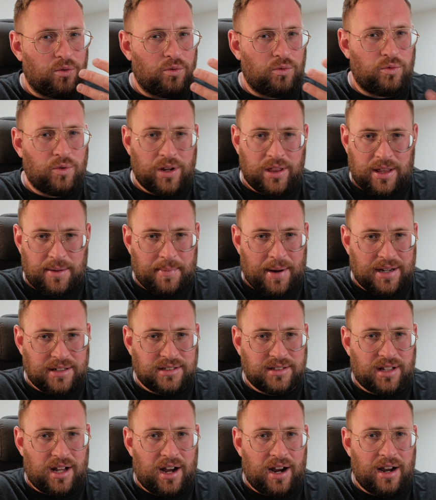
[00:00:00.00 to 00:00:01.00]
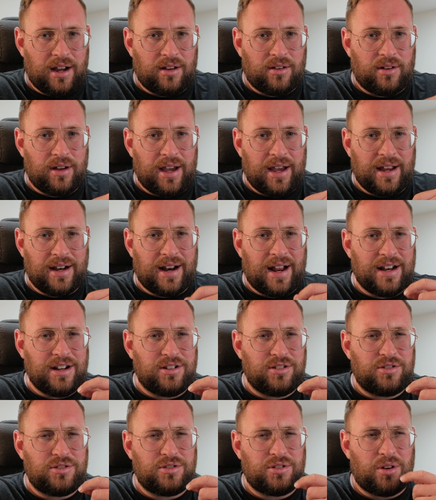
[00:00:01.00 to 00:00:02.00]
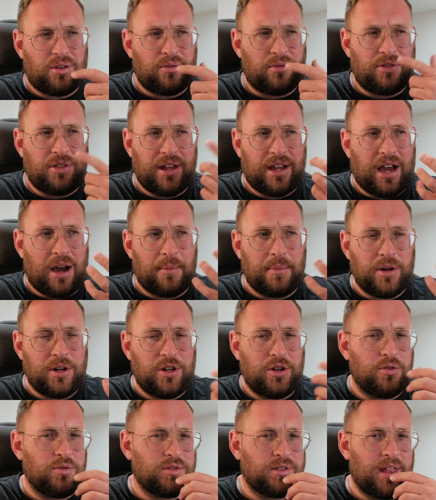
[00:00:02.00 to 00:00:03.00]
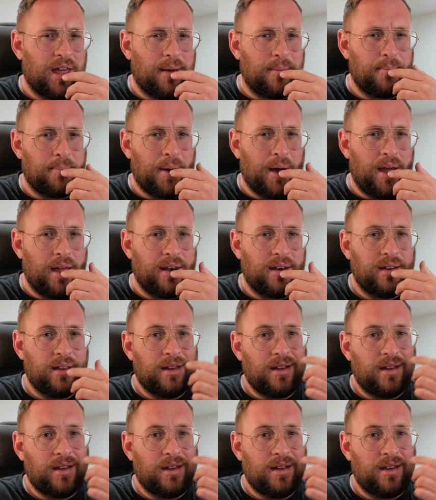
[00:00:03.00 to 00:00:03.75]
really my style, and I don't think I would use them, but